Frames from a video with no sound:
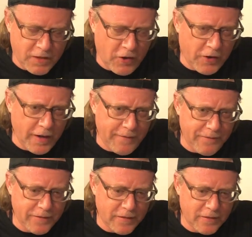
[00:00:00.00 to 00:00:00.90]

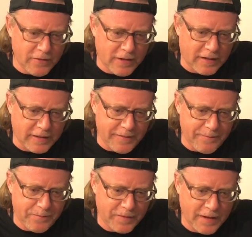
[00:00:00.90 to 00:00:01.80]
Coconut,
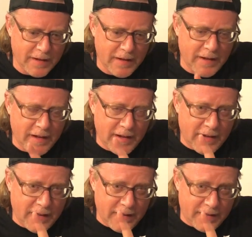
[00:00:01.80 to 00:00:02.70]
chocolate,
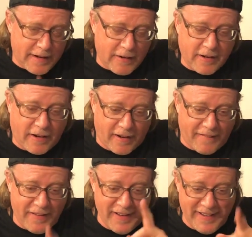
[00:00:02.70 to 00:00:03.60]
then
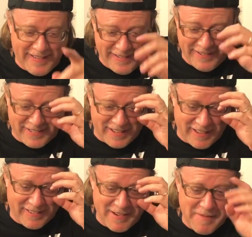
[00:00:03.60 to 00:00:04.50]
alcohol. Those are
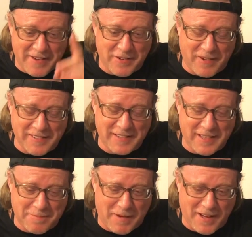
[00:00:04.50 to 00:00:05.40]
the 3 major ones in
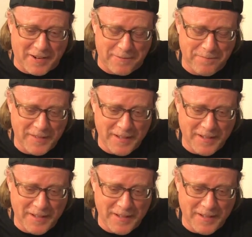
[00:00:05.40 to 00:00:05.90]
this bottle.